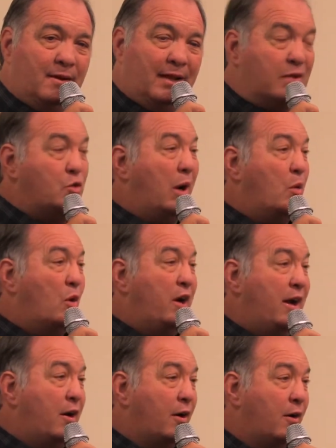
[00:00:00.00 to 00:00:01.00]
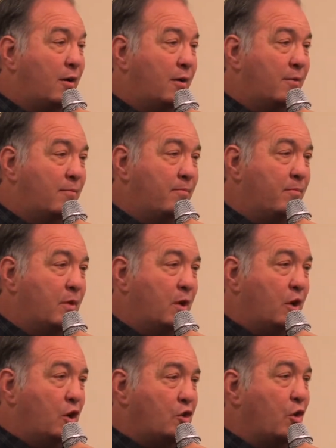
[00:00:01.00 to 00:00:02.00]
That's why we're here,
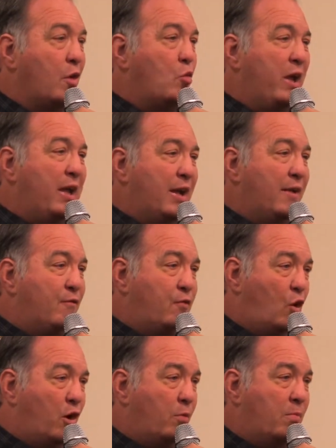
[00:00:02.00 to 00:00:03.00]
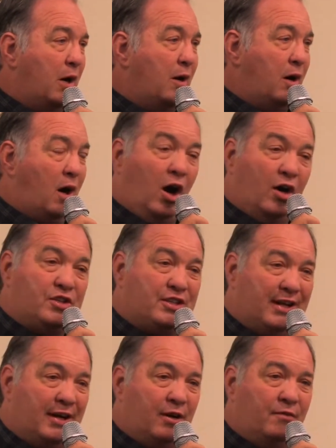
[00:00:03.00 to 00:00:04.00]
so that we can inform
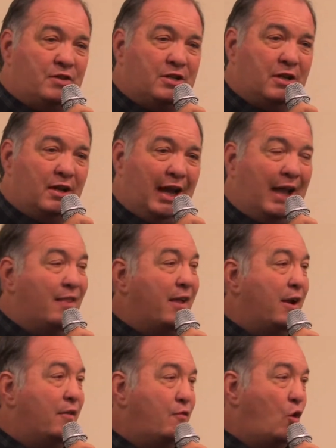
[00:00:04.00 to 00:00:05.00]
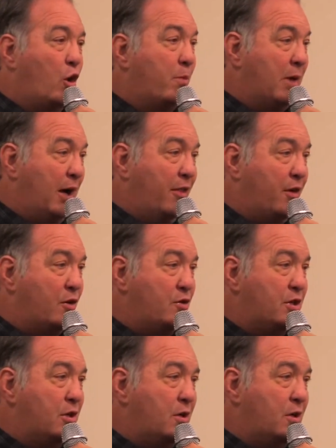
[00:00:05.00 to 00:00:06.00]
ourselves and then inform
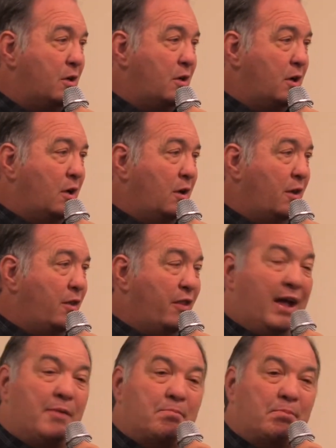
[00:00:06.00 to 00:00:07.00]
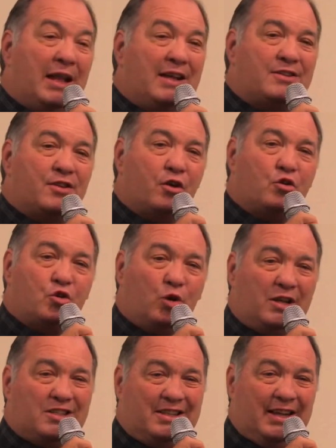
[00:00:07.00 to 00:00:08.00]
others that place their
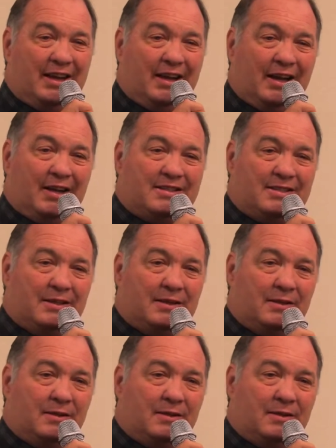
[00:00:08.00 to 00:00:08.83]
trust in us,